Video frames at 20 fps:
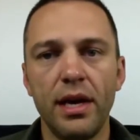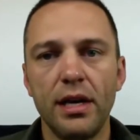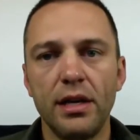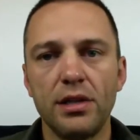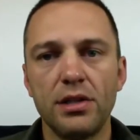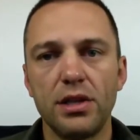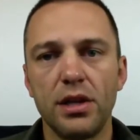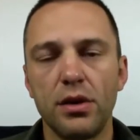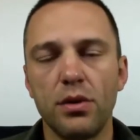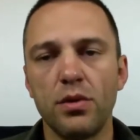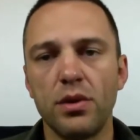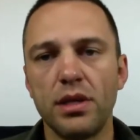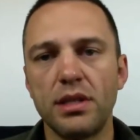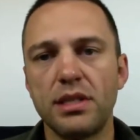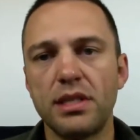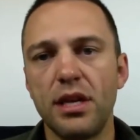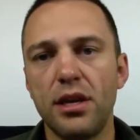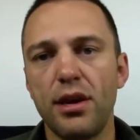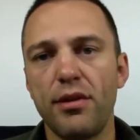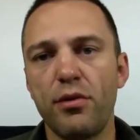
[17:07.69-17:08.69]
So let's
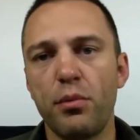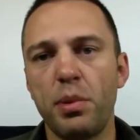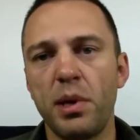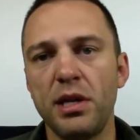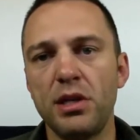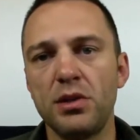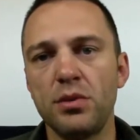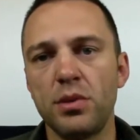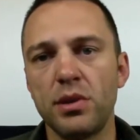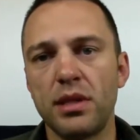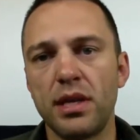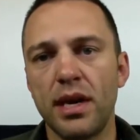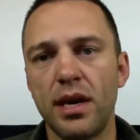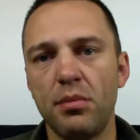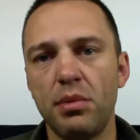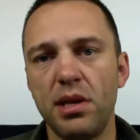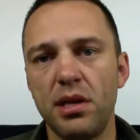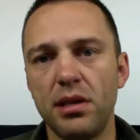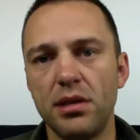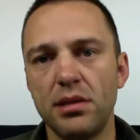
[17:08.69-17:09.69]
say you have a patient with
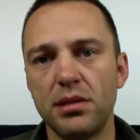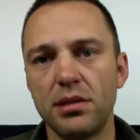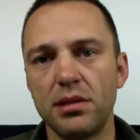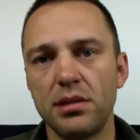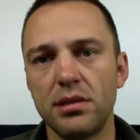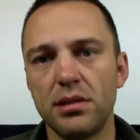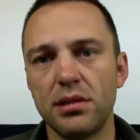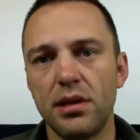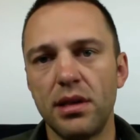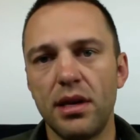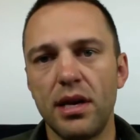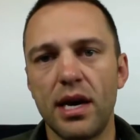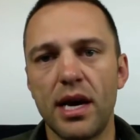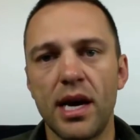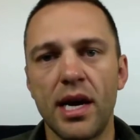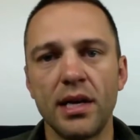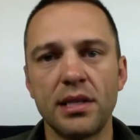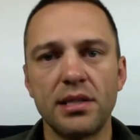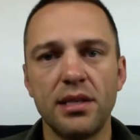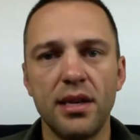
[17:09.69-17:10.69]
diabetes.
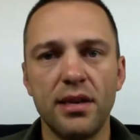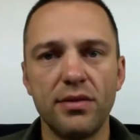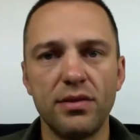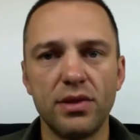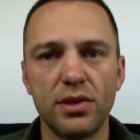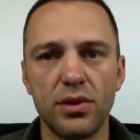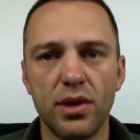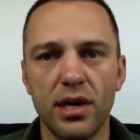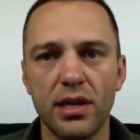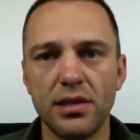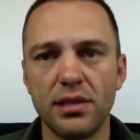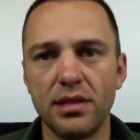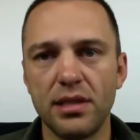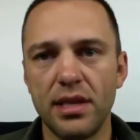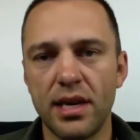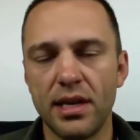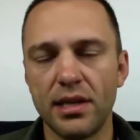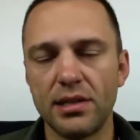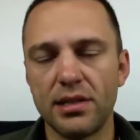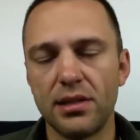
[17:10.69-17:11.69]
Oxidative stress,
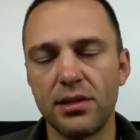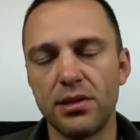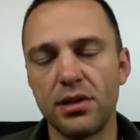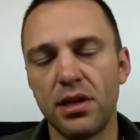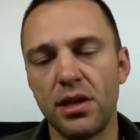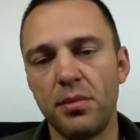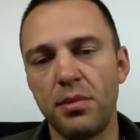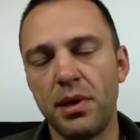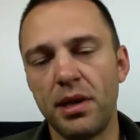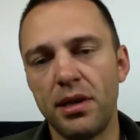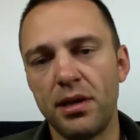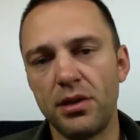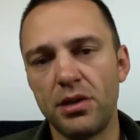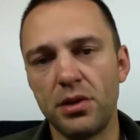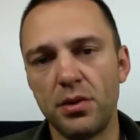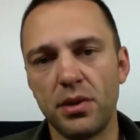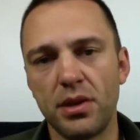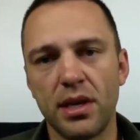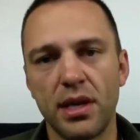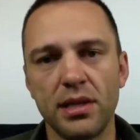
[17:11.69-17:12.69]
yes, there's going to be an
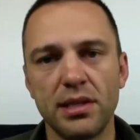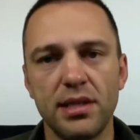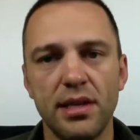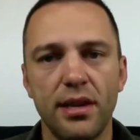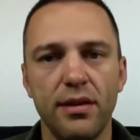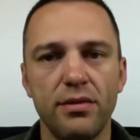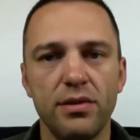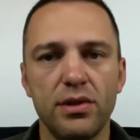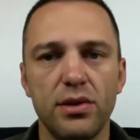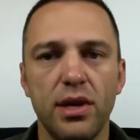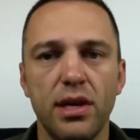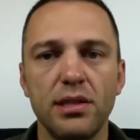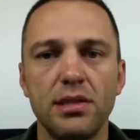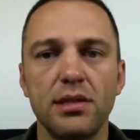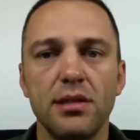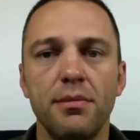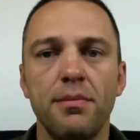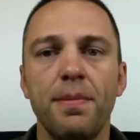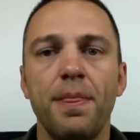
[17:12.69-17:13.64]
issue with oxidative stress.